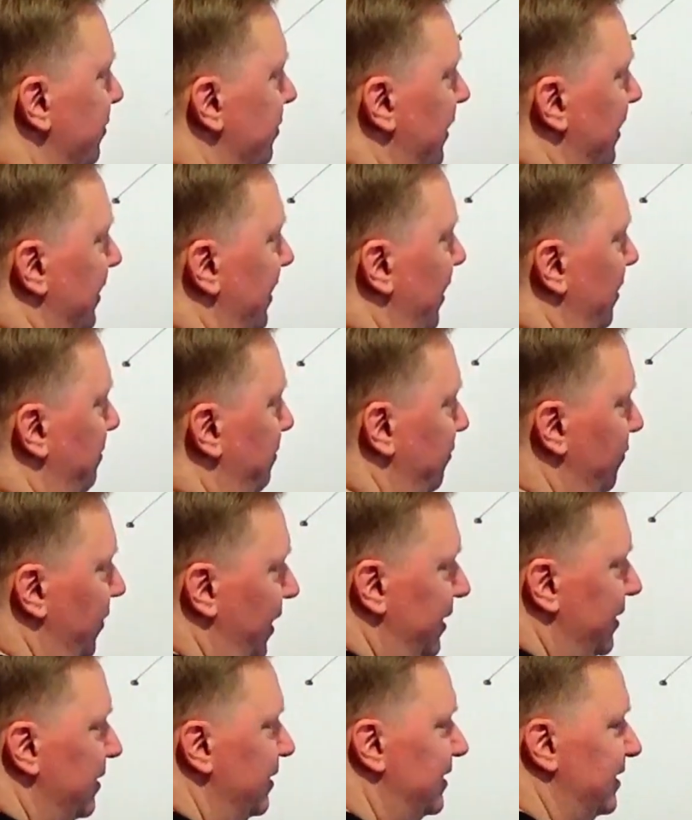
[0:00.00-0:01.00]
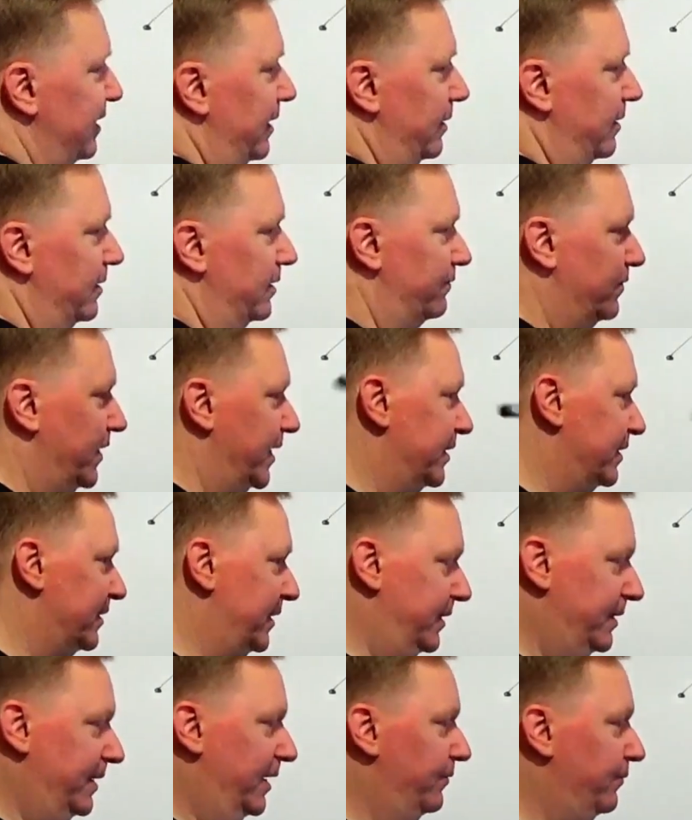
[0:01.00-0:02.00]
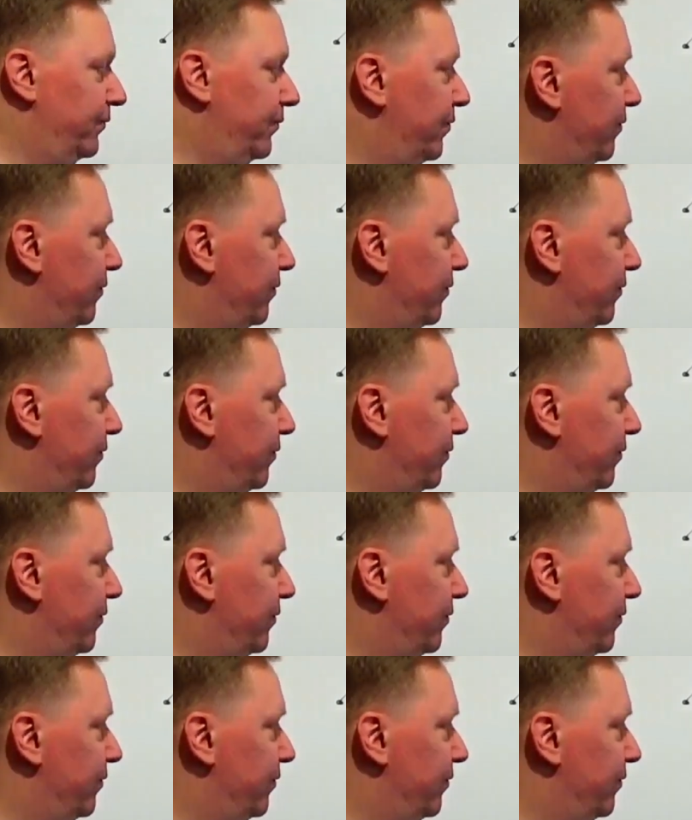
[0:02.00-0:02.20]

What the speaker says: you can have files, and the files can have